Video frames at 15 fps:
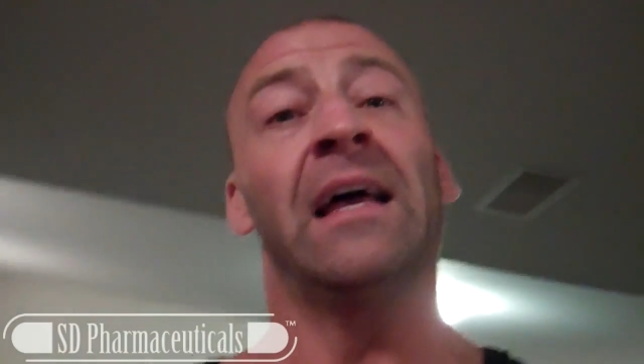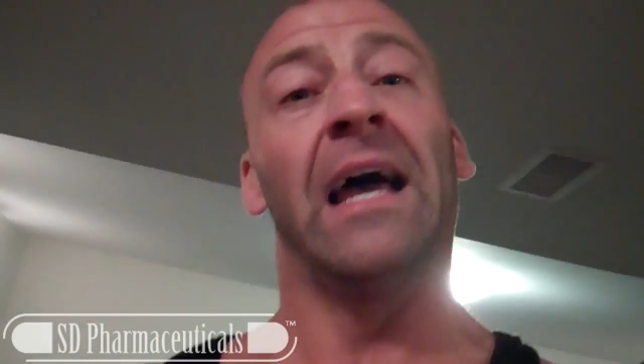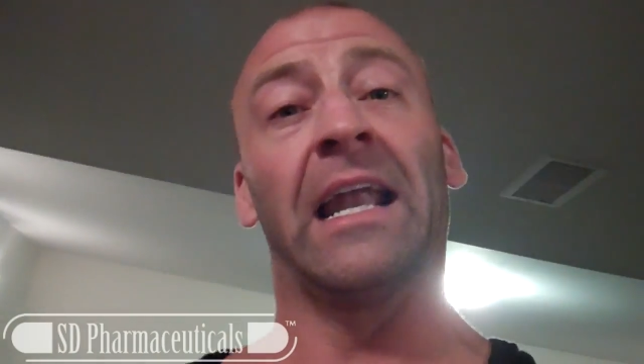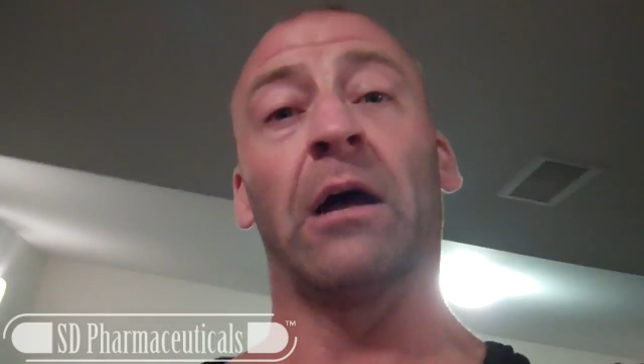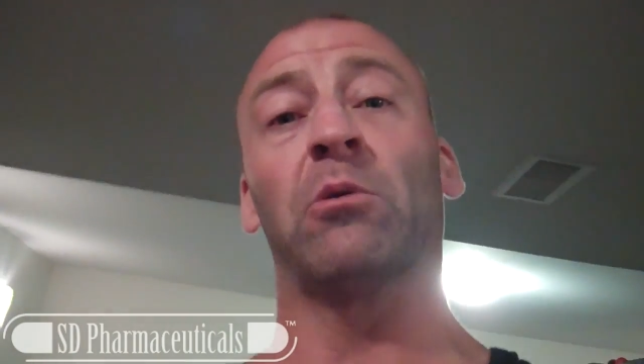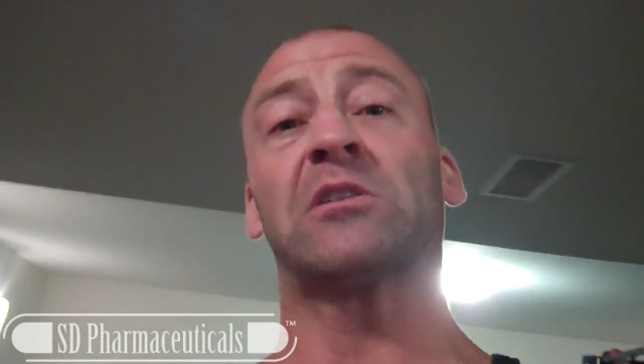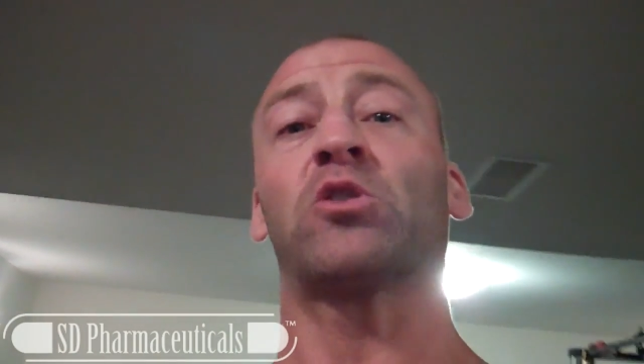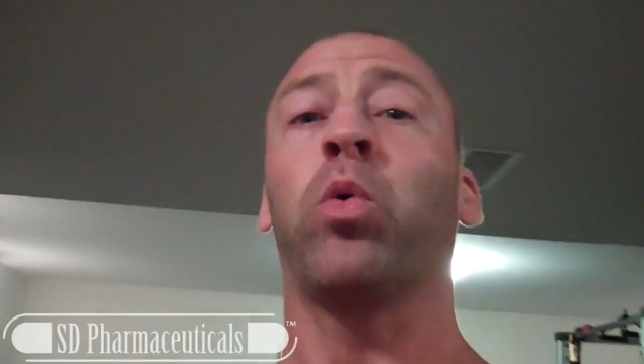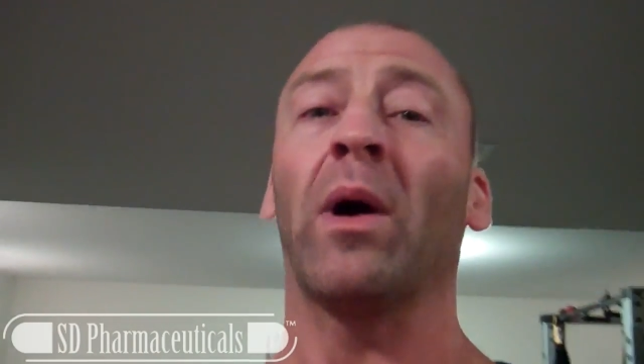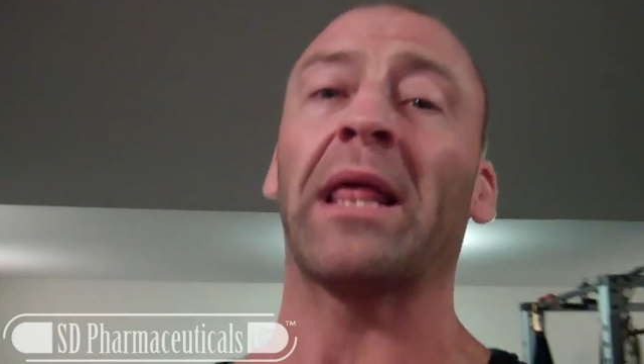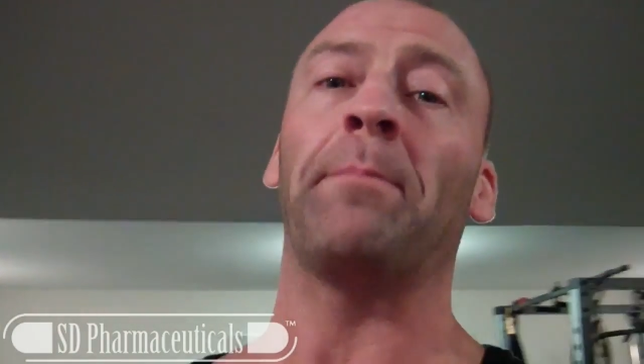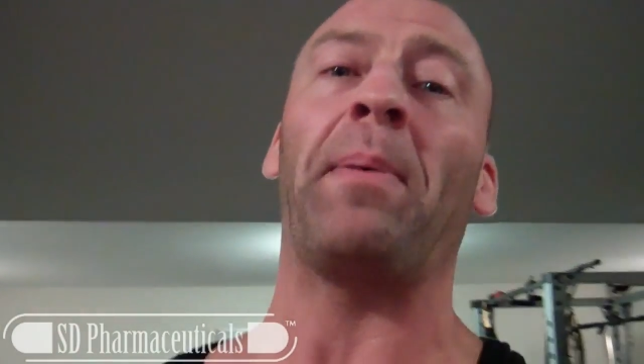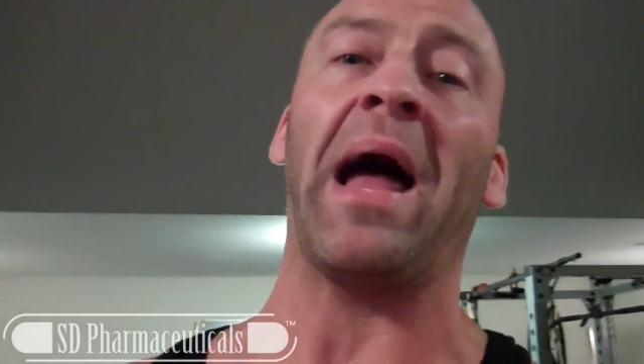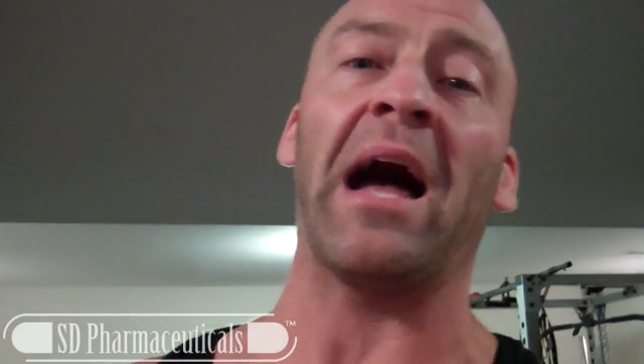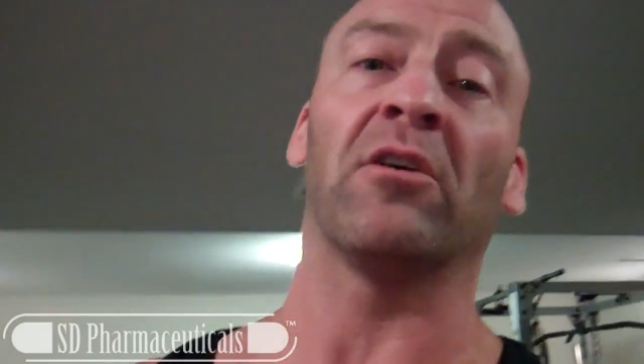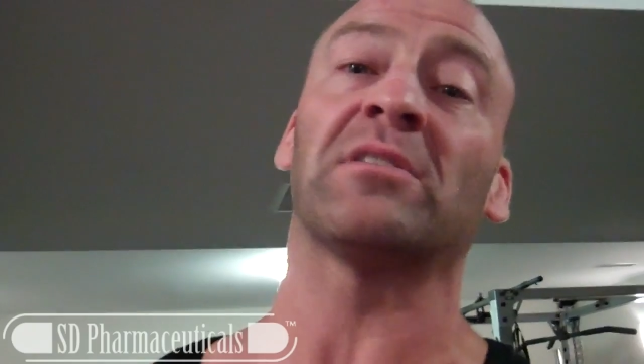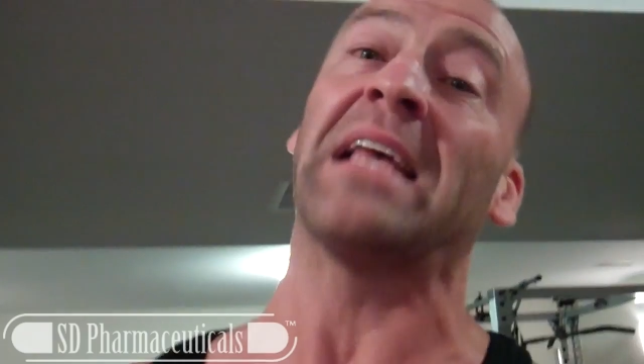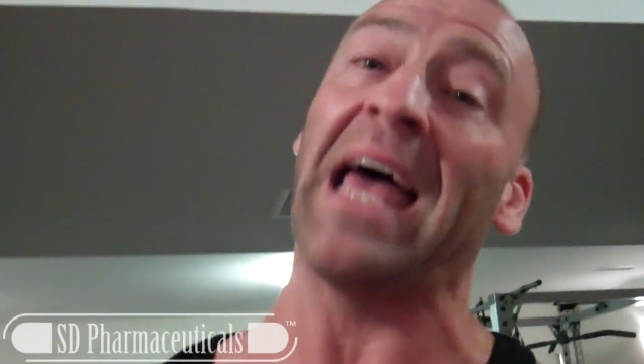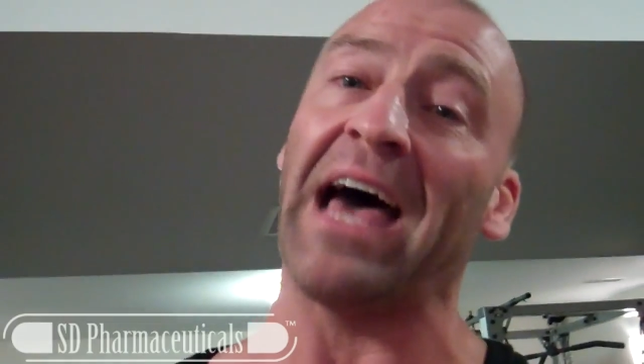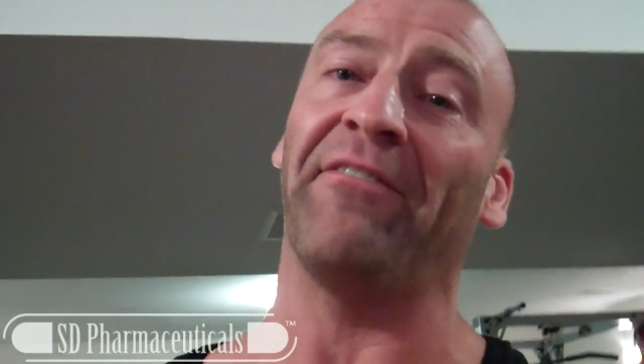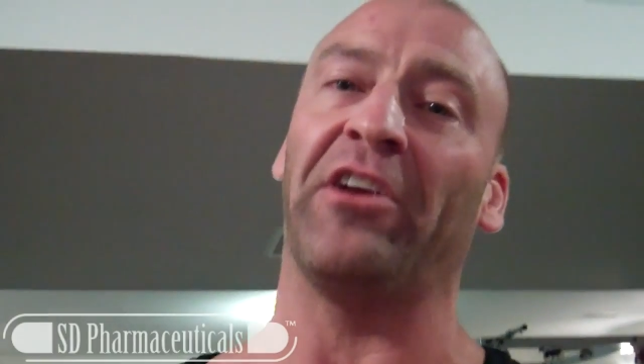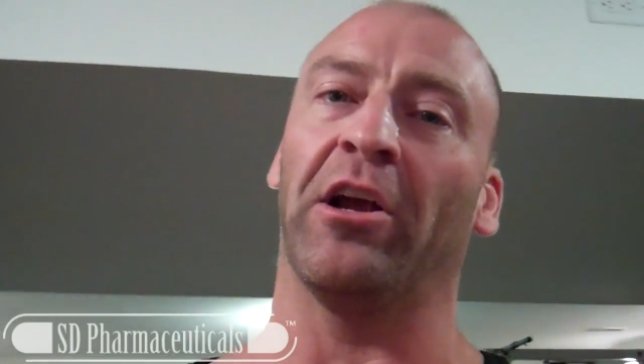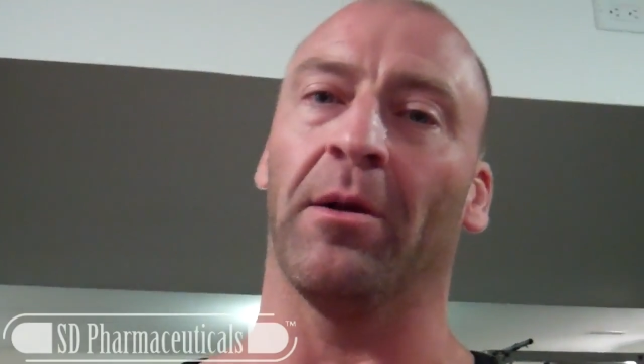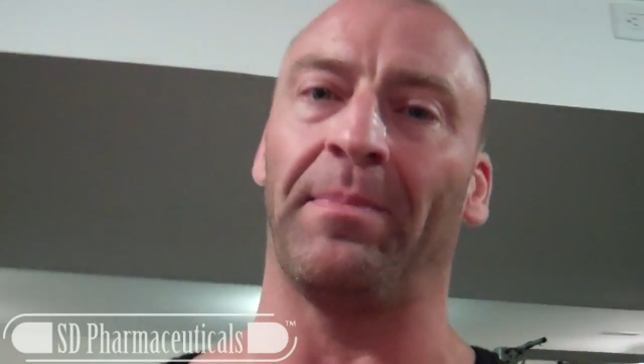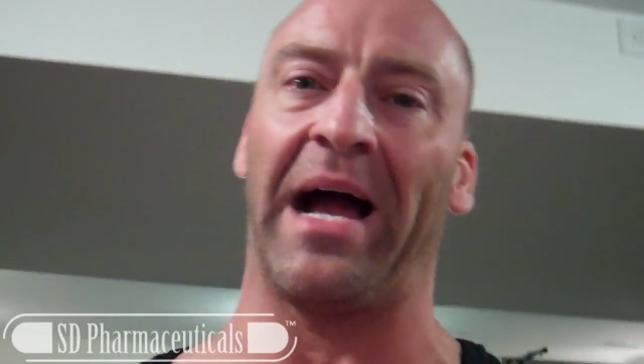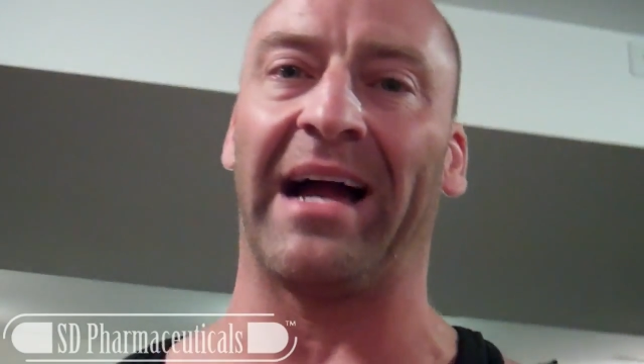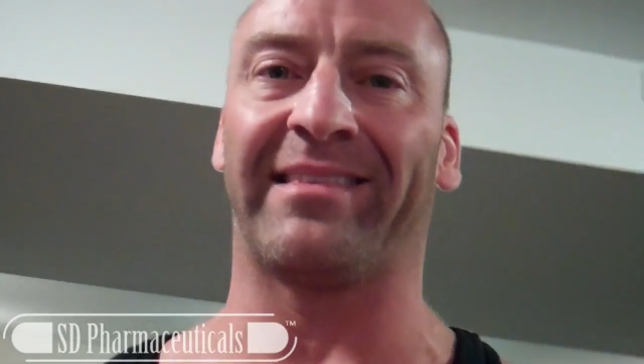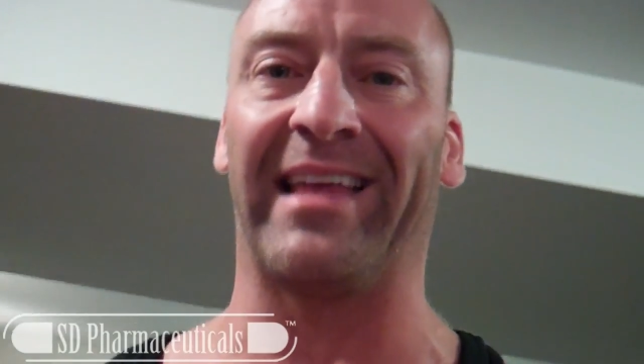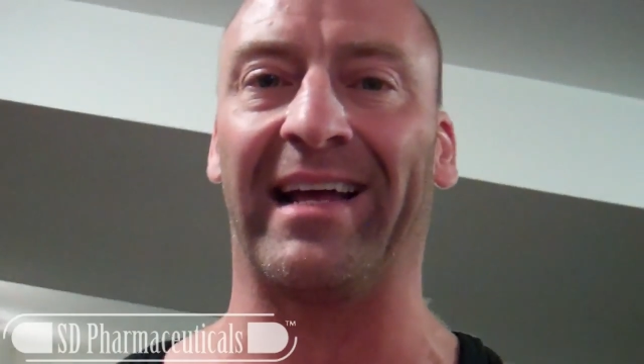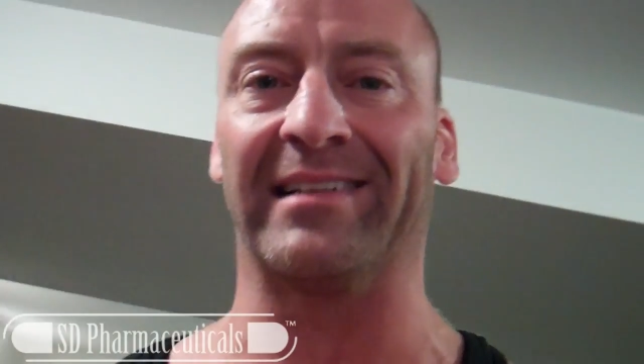and I was 20 pounds heavier
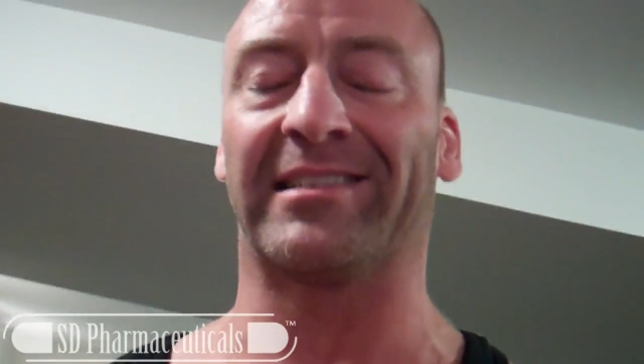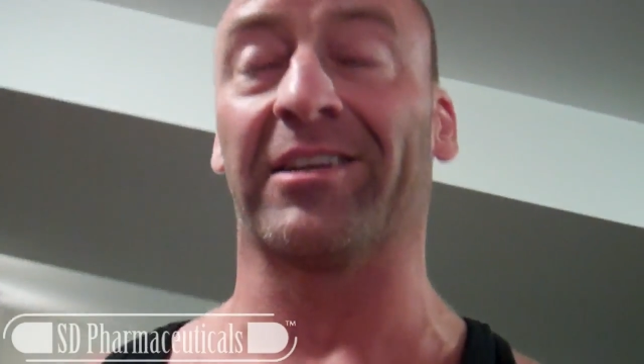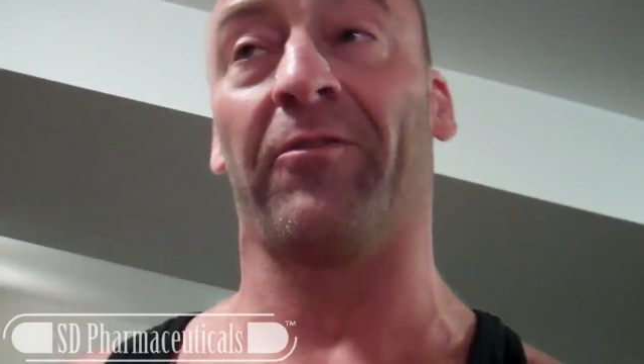back then.